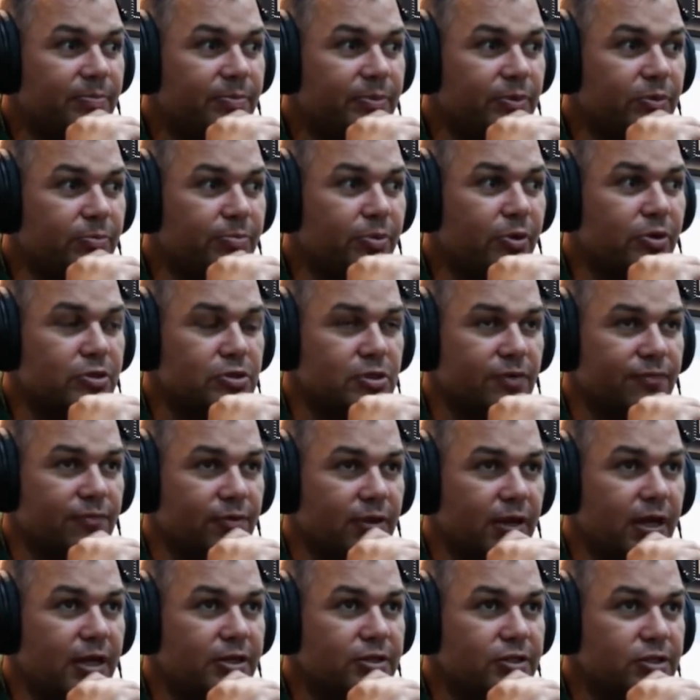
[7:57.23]
build positive
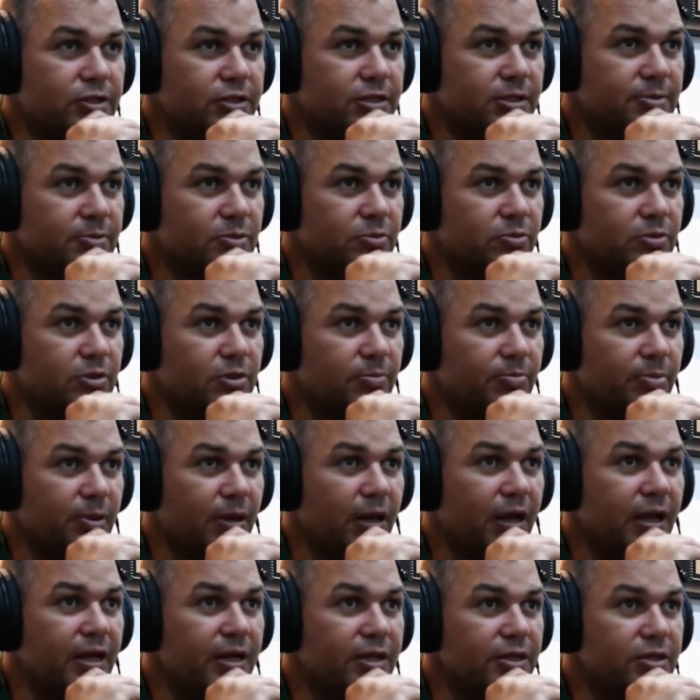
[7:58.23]
relationships with the
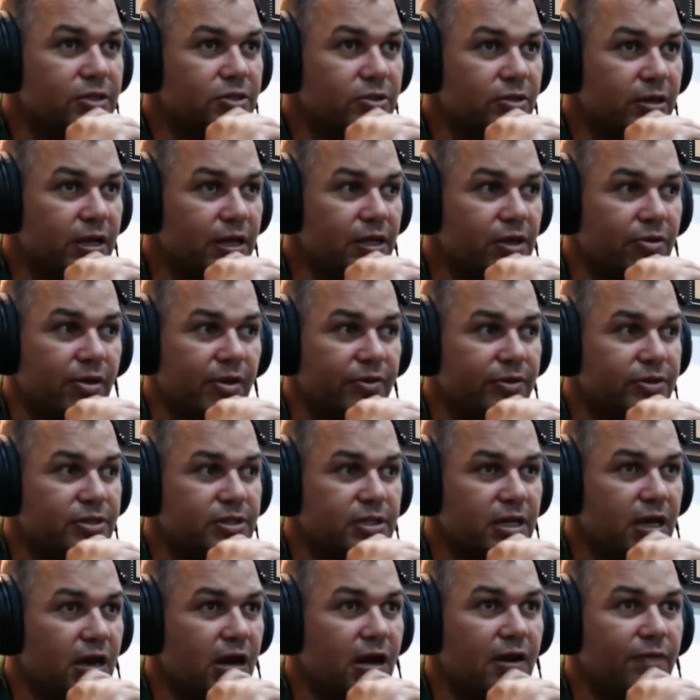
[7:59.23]
players and your other
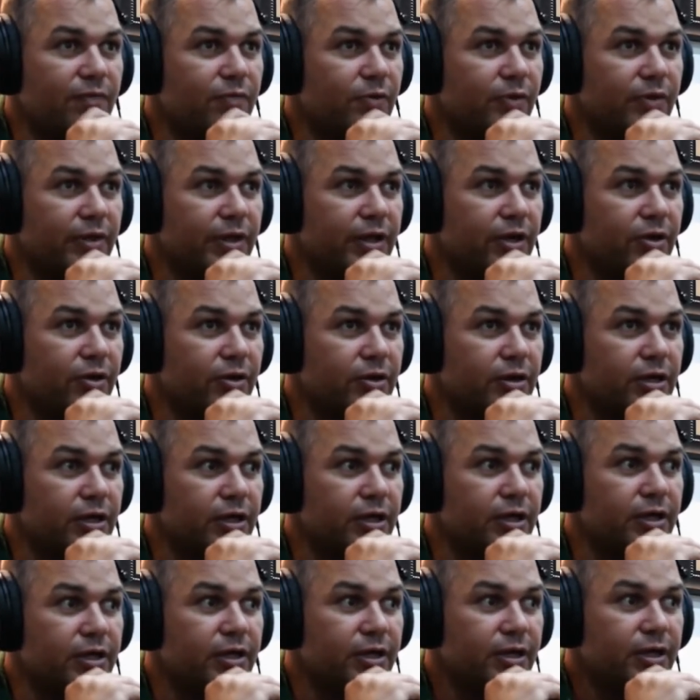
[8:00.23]
staff, well, they're not
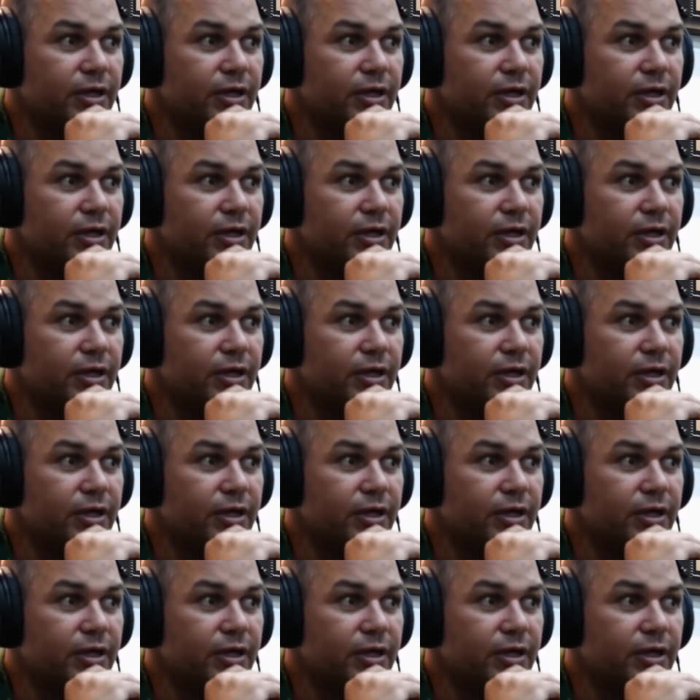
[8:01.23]
going to